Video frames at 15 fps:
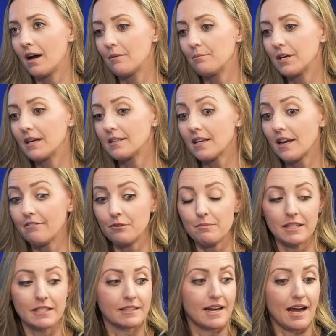Because
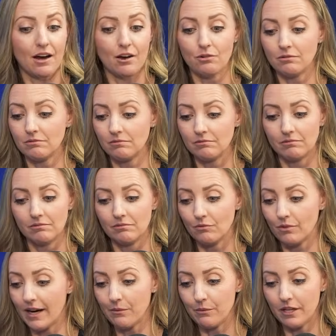everybody now,
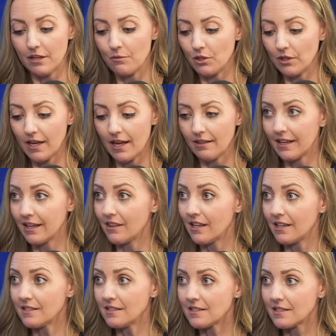right, we communicate like
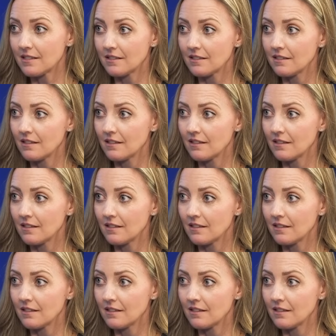this.